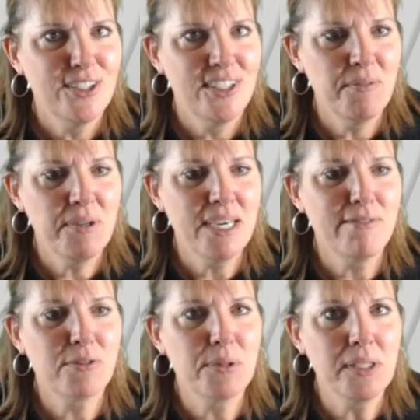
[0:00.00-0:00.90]
then we have
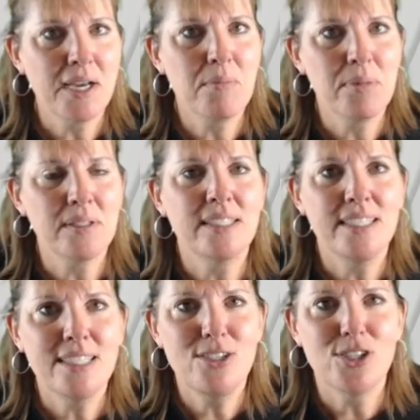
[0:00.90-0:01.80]
a
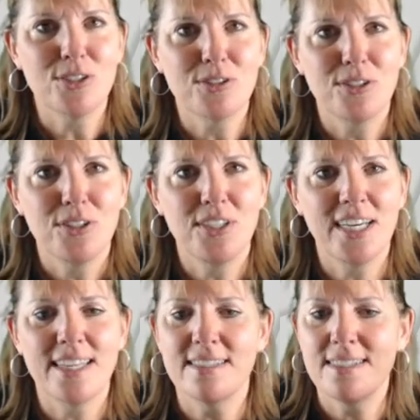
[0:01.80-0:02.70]
reliability issue. You
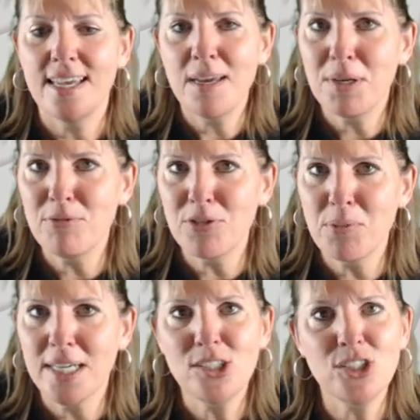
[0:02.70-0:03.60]
got the same
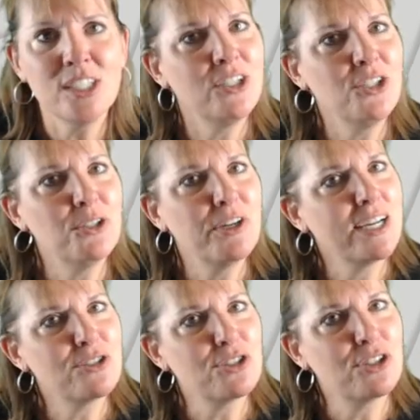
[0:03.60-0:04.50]
information, you were
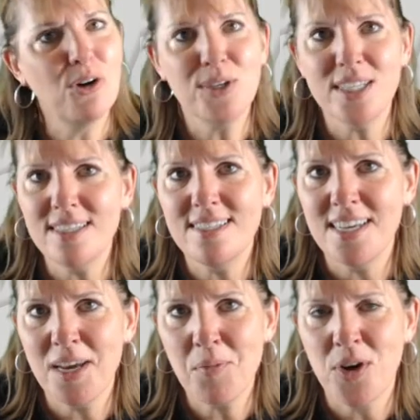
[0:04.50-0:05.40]
asked to code it the
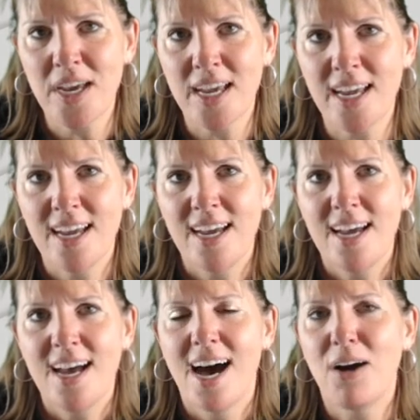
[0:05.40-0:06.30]
same way.
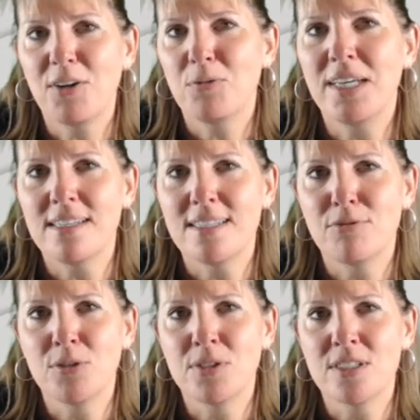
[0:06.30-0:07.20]
How did we get
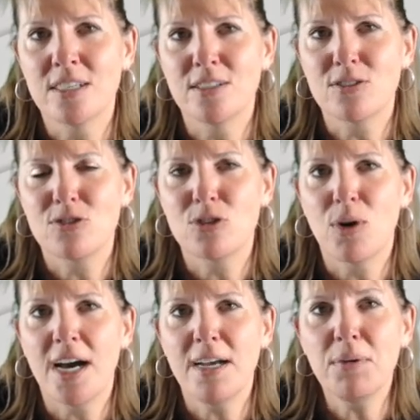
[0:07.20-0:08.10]
different results? So
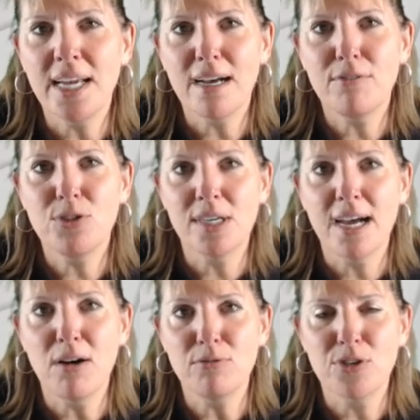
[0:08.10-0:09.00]
I would have to
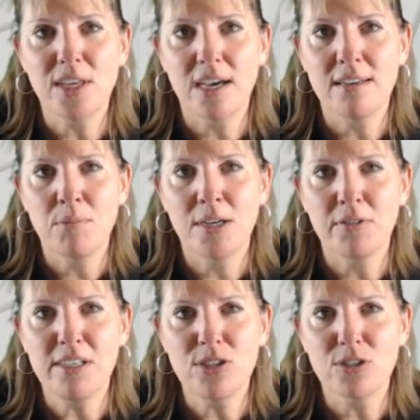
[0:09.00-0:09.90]
account for that in my
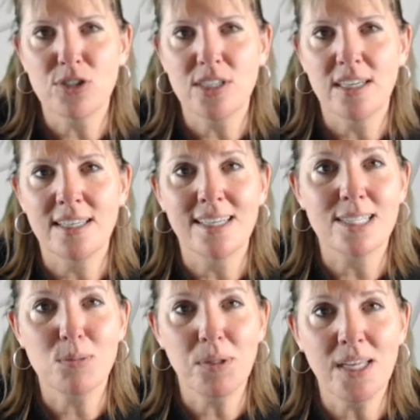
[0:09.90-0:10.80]
research study and
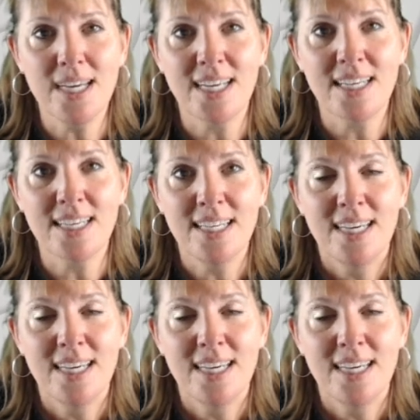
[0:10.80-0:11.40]
explain,